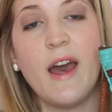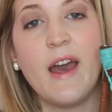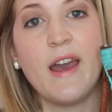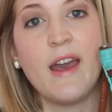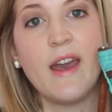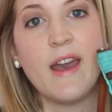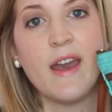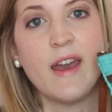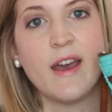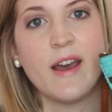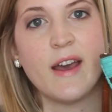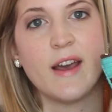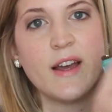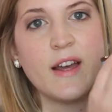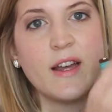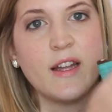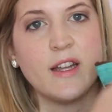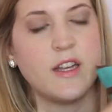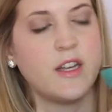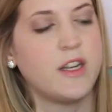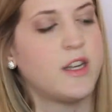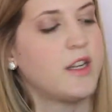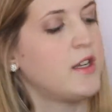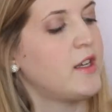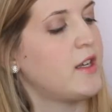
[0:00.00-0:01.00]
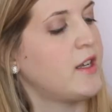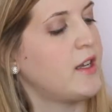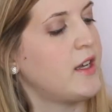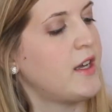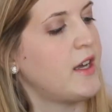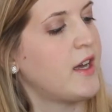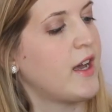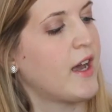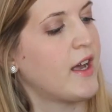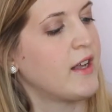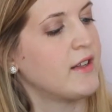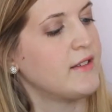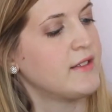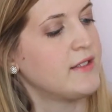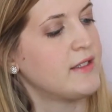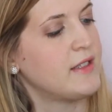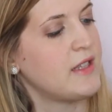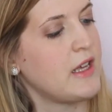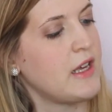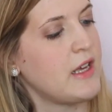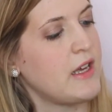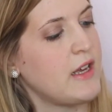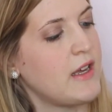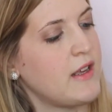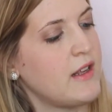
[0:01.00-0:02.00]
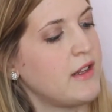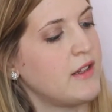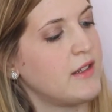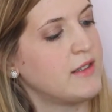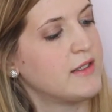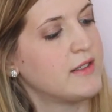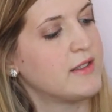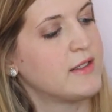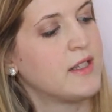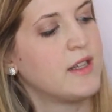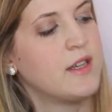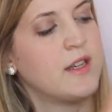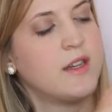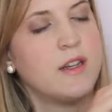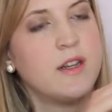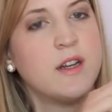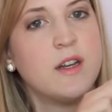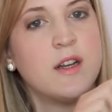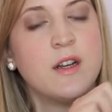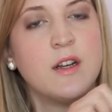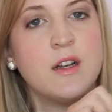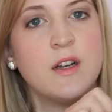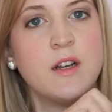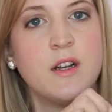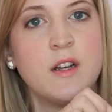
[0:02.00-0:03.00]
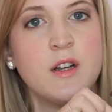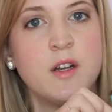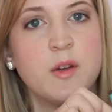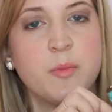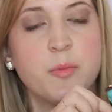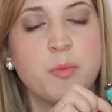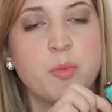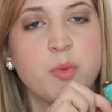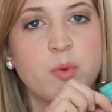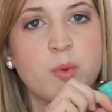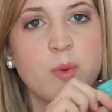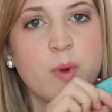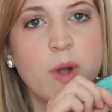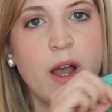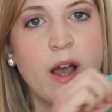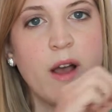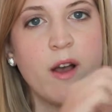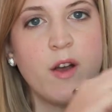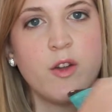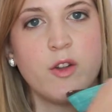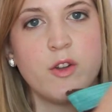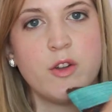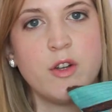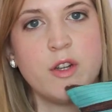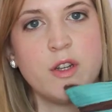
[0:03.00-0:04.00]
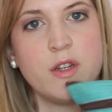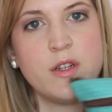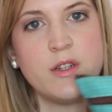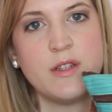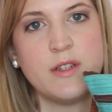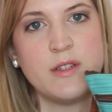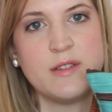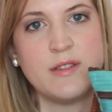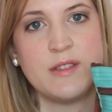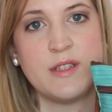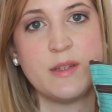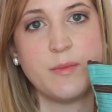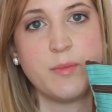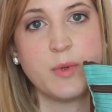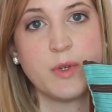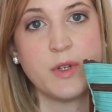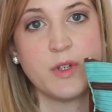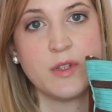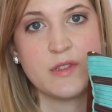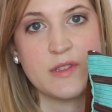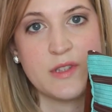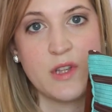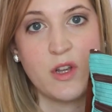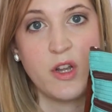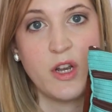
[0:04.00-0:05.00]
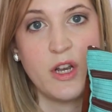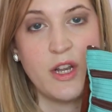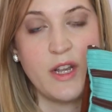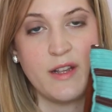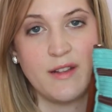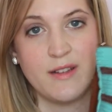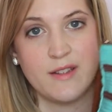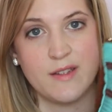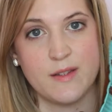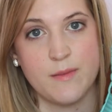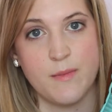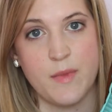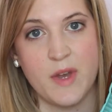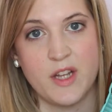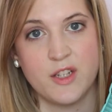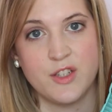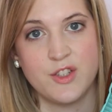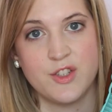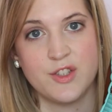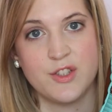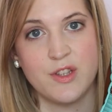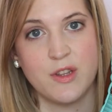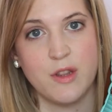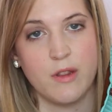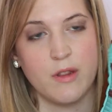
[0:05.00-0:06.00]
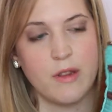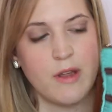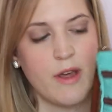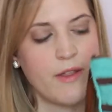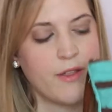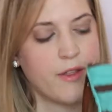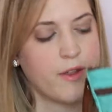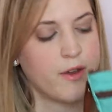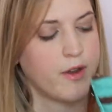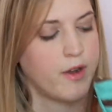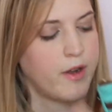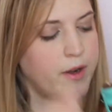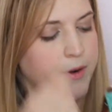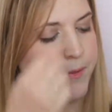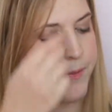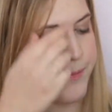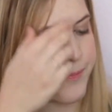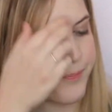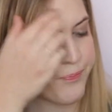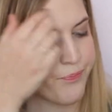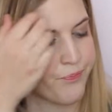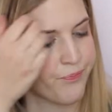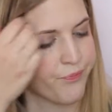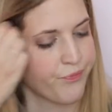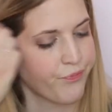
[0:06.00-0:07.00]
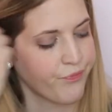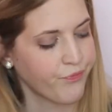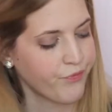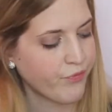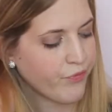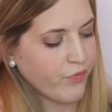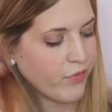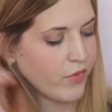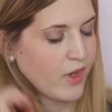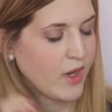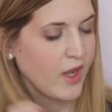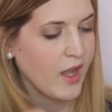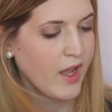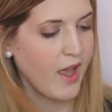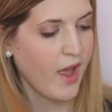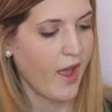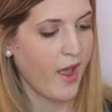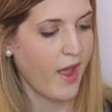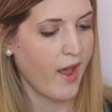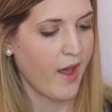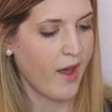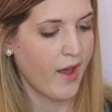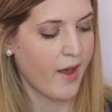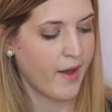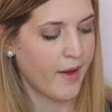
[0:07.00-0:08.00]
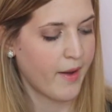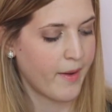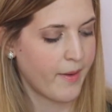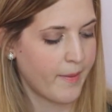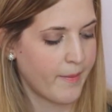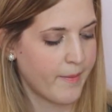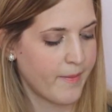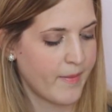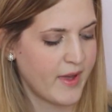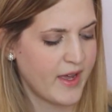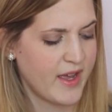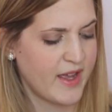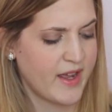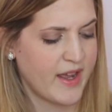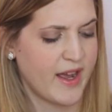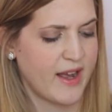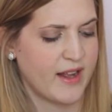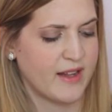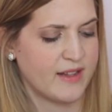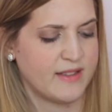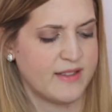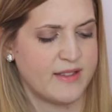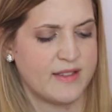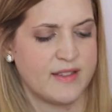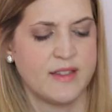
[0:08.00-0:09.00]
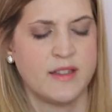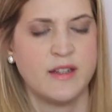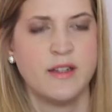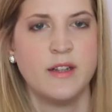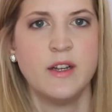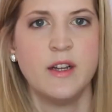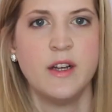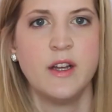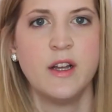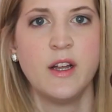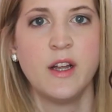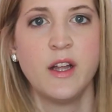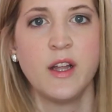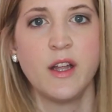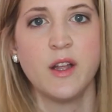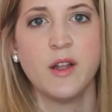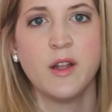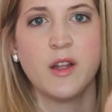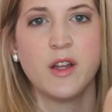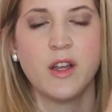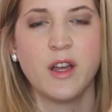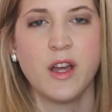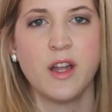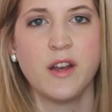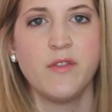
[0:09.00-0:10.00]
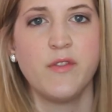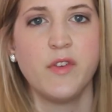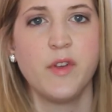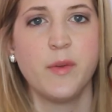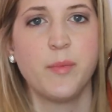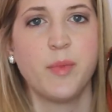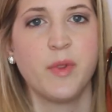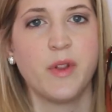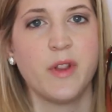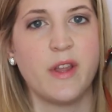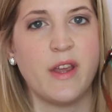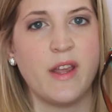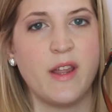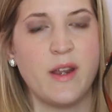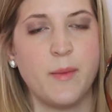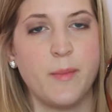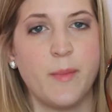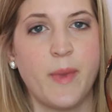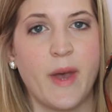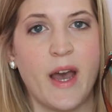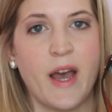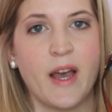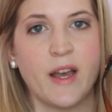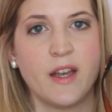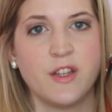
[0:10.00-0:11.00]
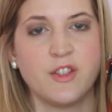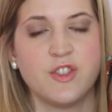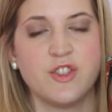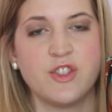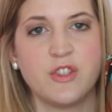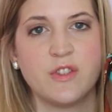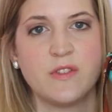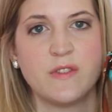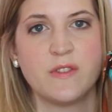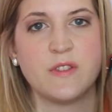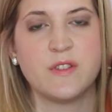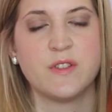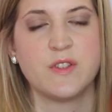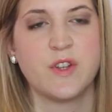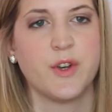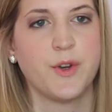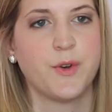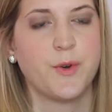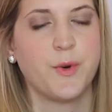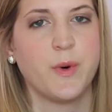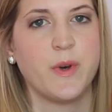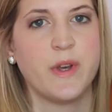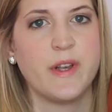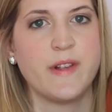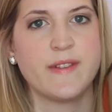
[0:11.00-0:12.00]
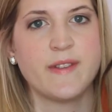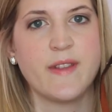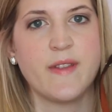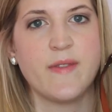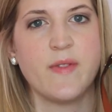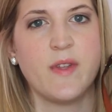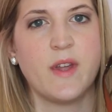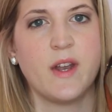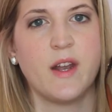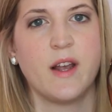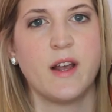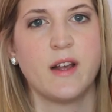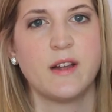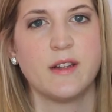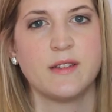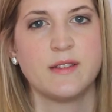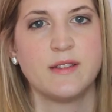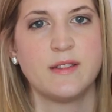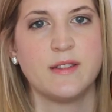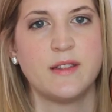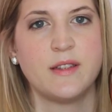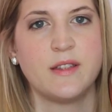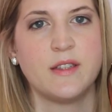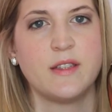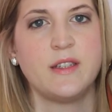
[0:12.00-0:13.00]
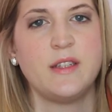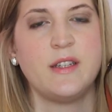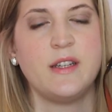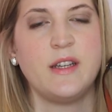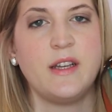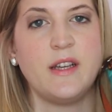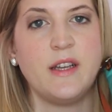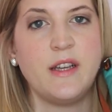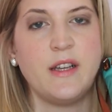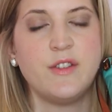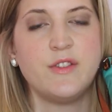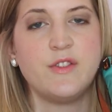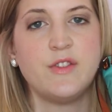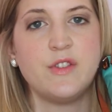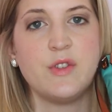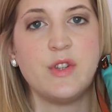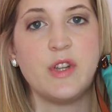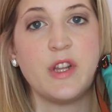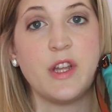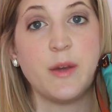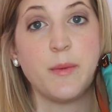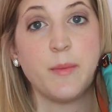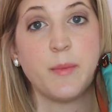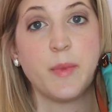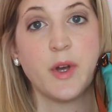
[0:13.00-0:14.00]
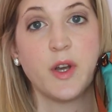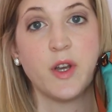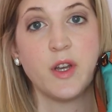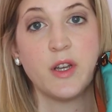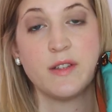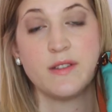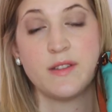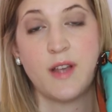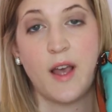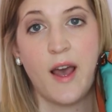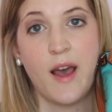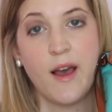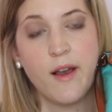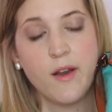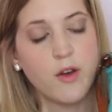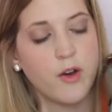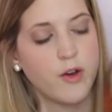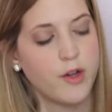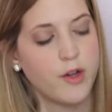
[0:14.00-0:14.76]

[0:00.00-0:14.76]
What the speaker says: And it has these brown zippers on it to match the leather. It has kind of a plain back, it's just the turquoise, and then it has the Dooney and Burke tag